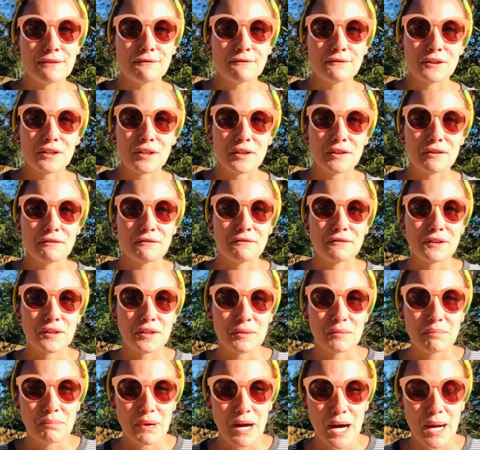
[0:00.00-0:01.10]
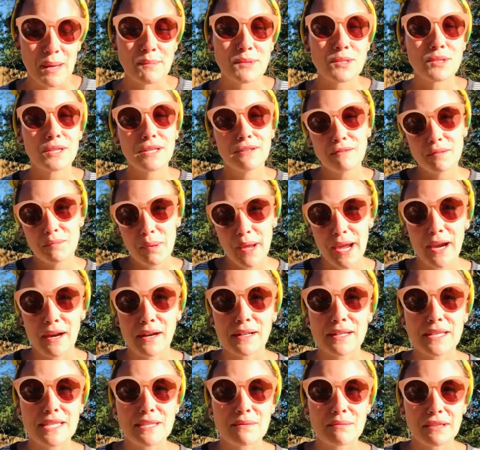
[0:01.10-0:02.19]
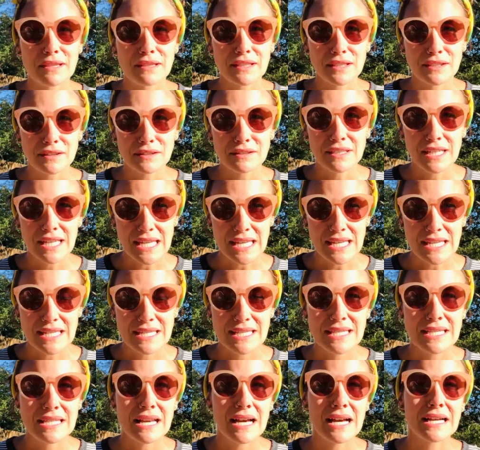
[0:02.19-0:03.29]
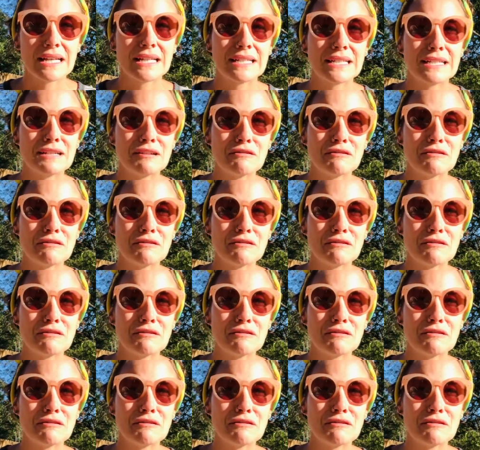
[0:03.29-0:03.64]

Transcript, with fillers: for for moms or even parents with little kids, uh,